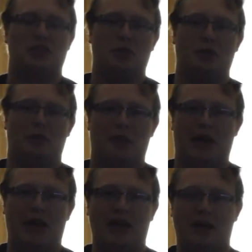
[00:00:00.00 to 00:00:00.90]
like a stupid
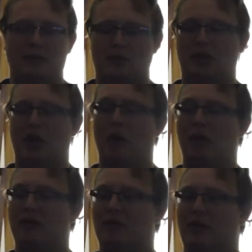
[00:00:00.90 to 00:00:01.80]
plan, and I was really
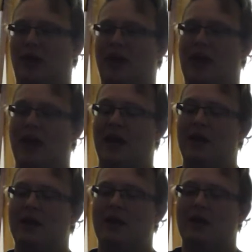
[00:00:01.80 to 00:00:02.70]
hoping that Plan
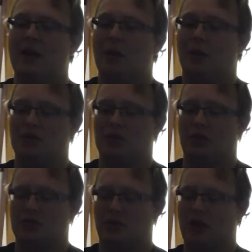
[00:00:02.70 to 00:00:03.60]
A was
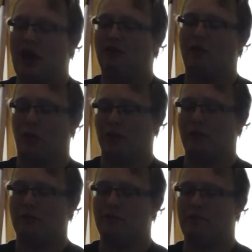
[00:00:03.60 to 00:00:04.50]
going to turn out for
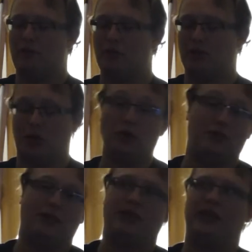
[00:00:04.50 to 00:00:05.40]
them, which
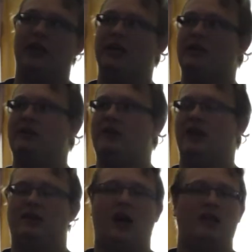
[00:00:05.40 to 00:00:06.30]
ultimately
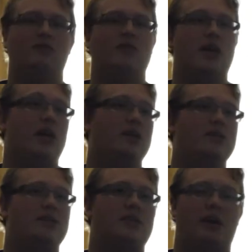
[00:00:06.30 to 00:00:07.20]
it kind of
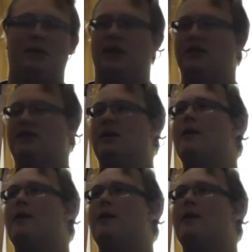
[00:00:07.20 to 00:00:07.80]
does. I mean,